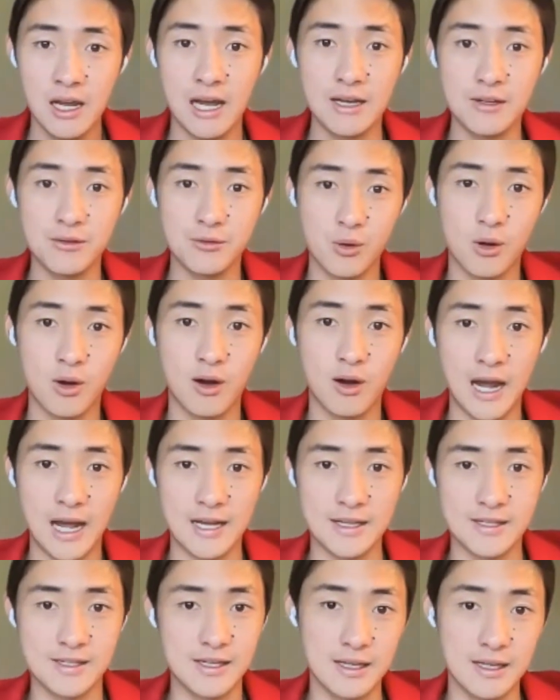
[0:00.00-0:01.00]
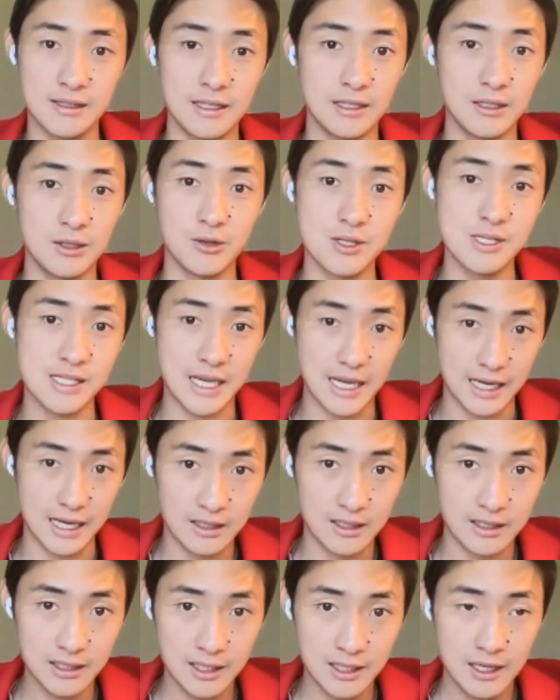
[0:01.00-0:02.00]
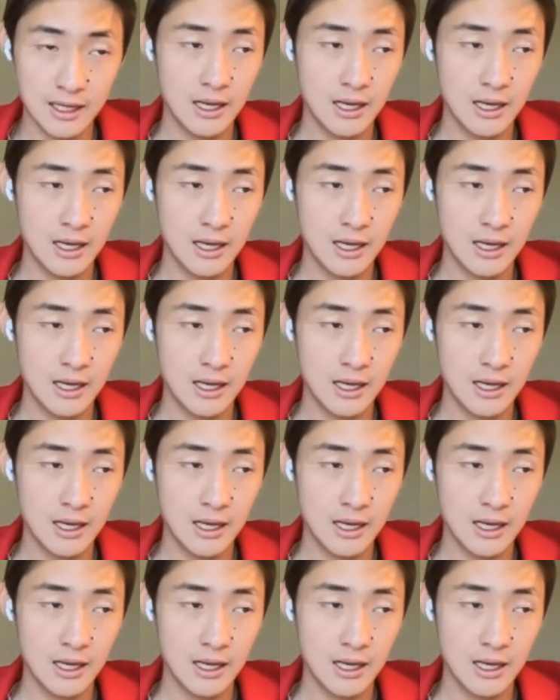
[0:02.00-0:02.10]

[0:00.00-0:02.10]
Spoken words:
as well as continue scaling.